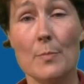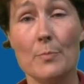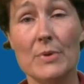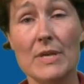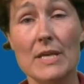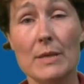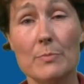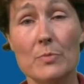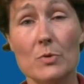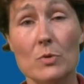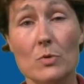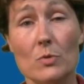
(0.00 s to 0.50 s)

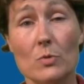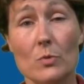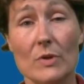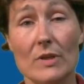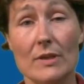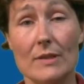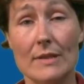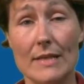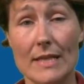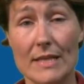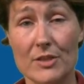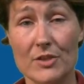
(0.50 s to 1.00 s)
People
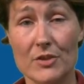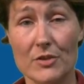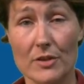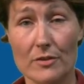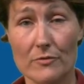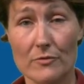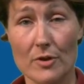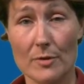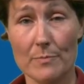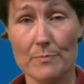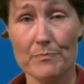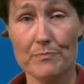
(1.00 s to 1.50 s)
with Lynch
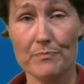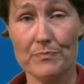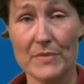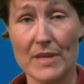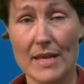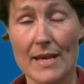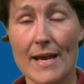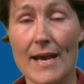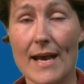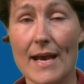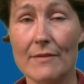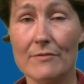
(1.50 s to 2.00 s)
syndrome
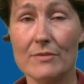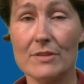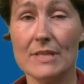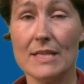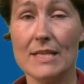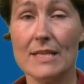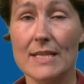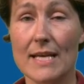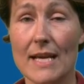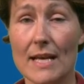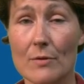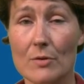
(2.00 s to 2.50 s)
have an
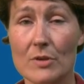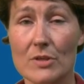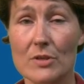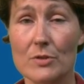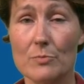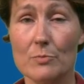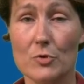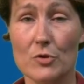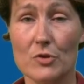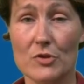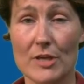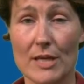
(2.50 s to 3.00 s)
inherited
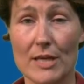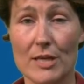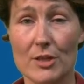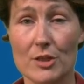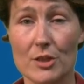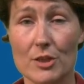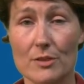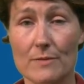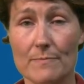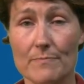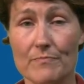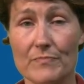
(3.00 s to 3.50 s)

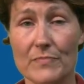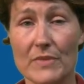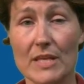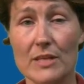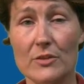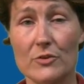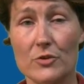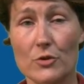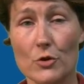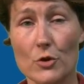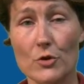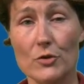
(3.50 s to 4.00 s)
mutation in
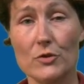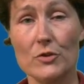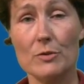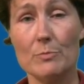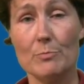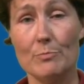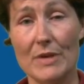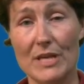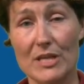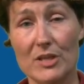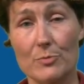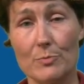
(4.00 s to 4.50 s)

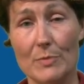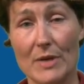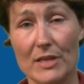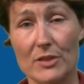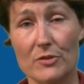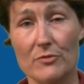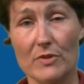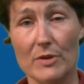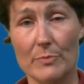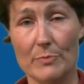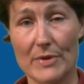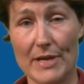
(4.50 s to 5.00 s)
certain
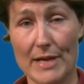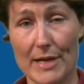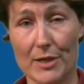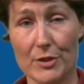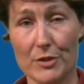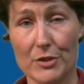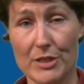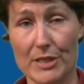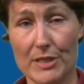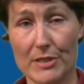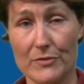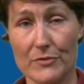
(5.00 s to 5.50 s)
mismatch repair
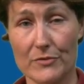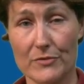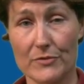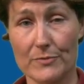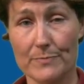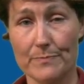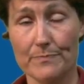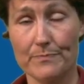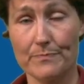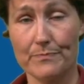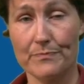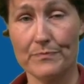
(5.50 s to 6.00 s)
genes.
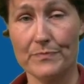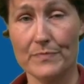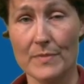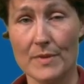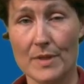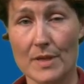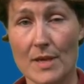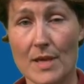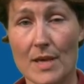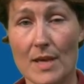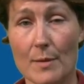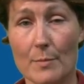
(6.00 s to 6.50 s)

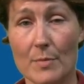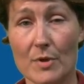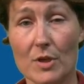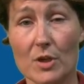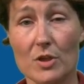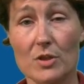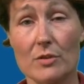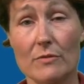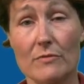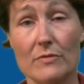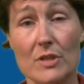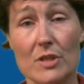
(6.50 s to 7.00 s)
Because of